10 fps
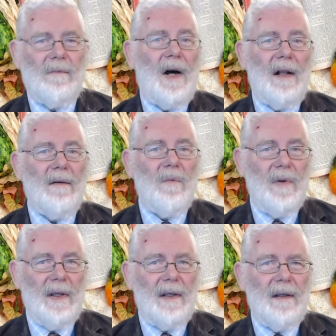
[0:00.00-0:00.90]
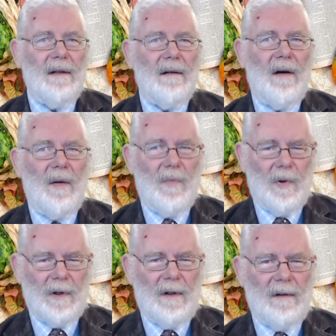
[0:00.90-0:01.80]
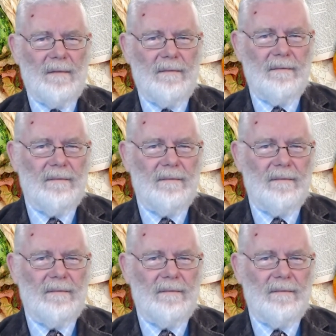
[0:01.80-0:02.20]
while we are mortal.